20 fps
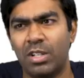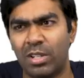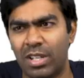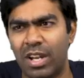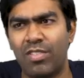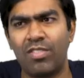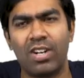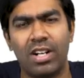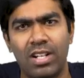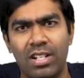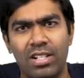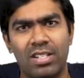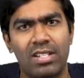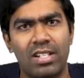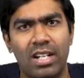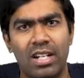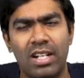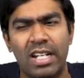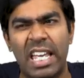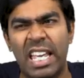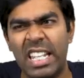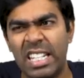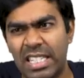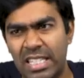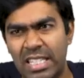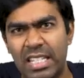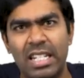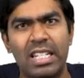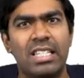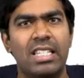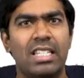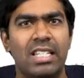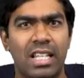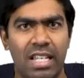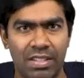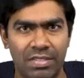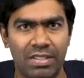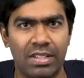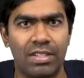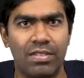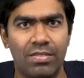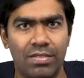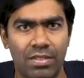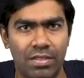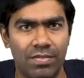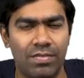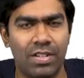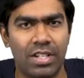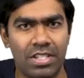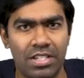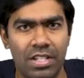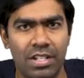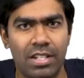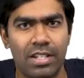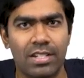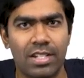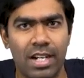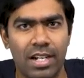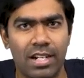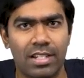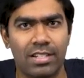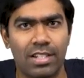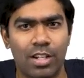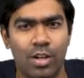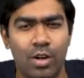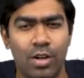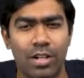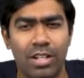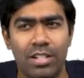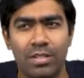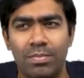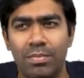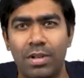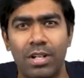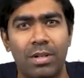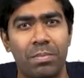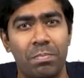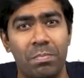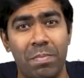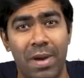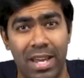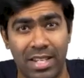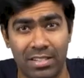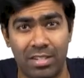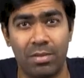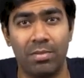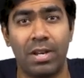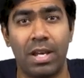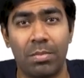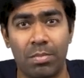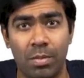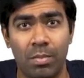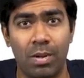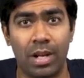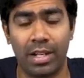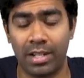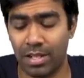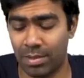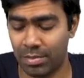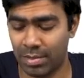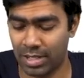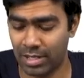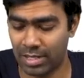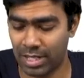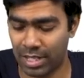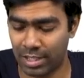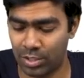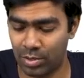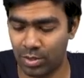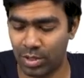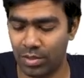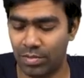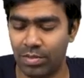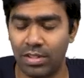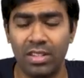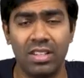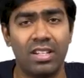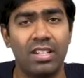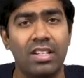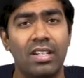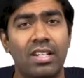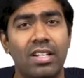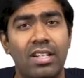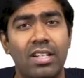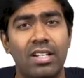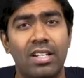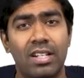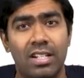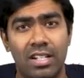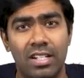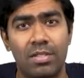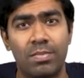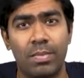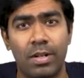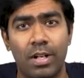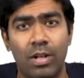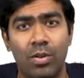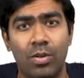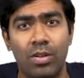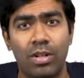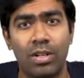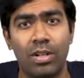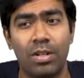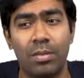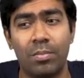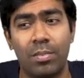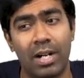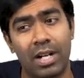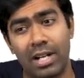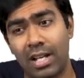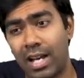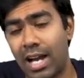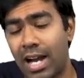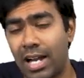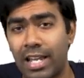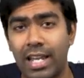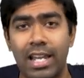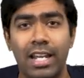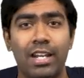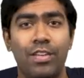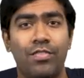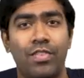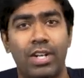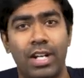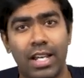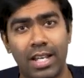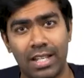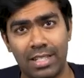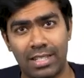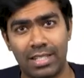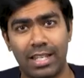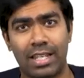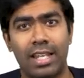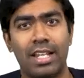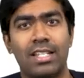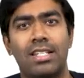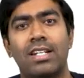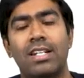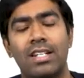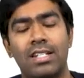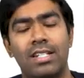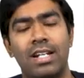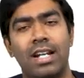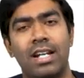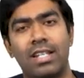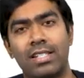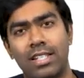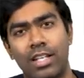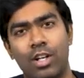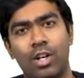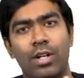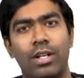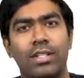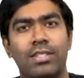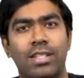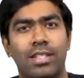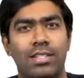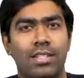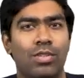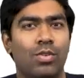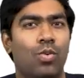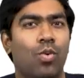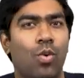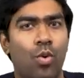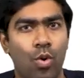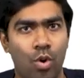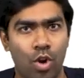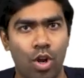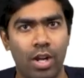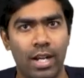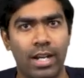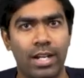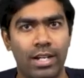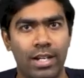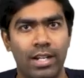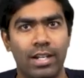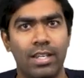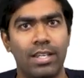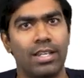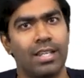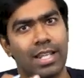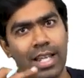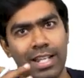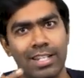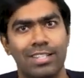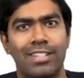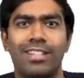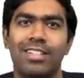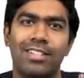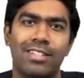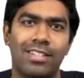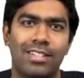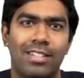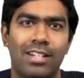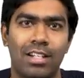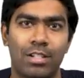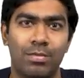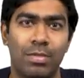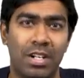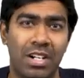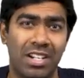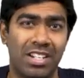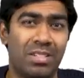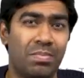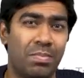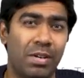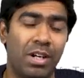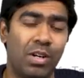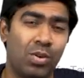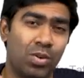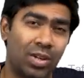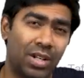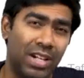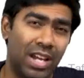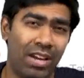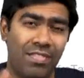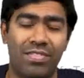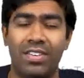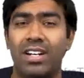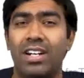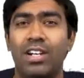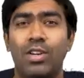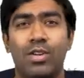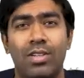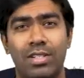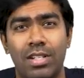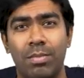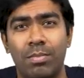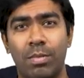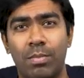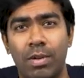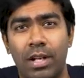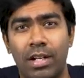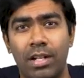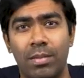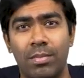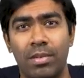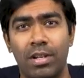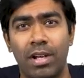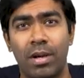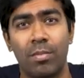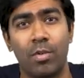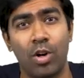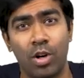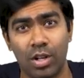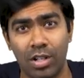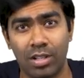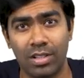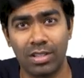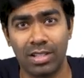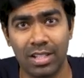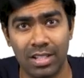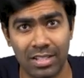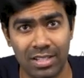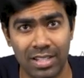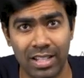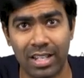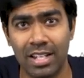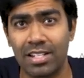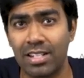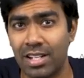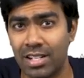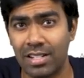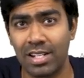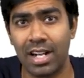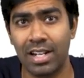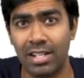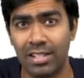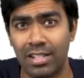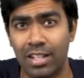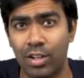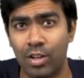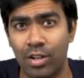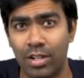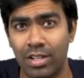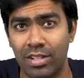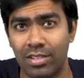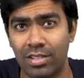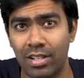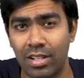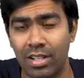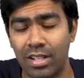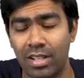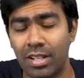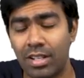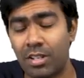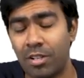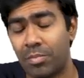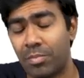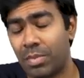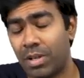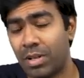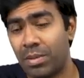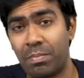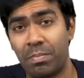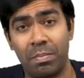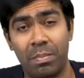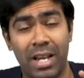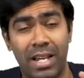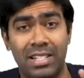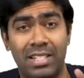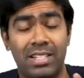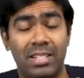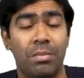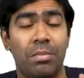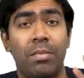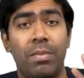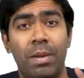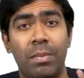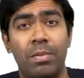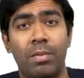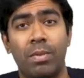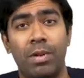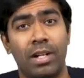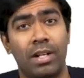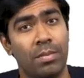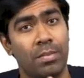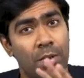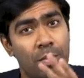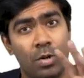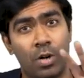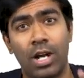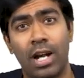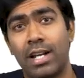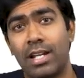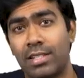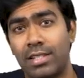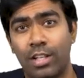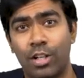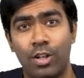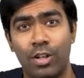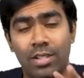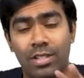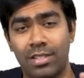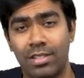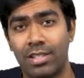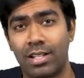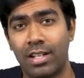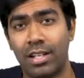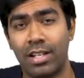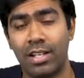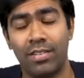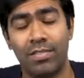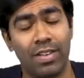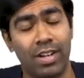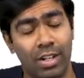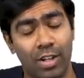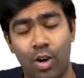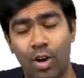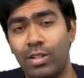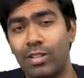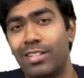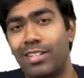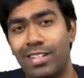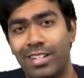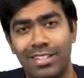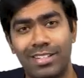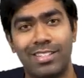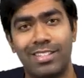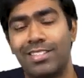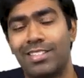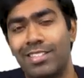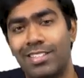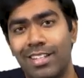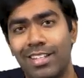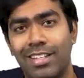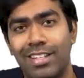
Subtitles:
You have to understand, incidence is high with first generation antipsychotics, but maximum hyperprolactinemia is actually with risperidone. But again, if you take a second generation antipsychotics as an overall entity, the incidence is less. But risperidone definitely causes hyperprolactinemia among the second generation antipsychotics, but maximum hyperprolactinemia among antipsychotics is again, in fact, all the drugs is